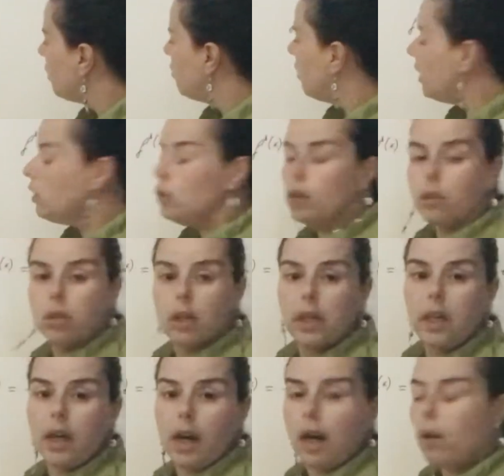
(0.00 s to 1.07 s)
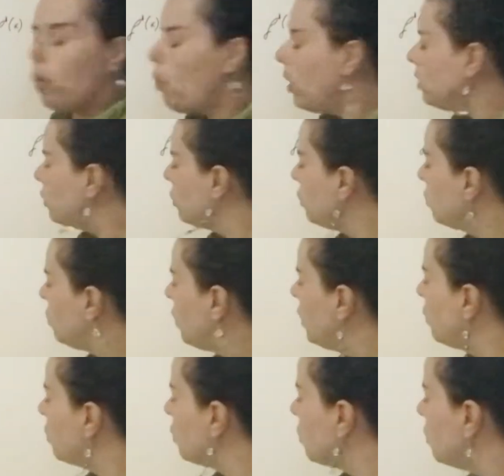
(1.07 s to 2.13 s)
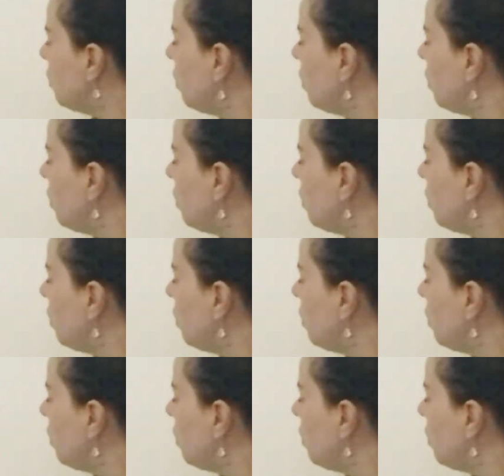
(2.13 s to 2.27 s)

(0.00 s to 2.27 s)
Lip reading: eventually I want to be so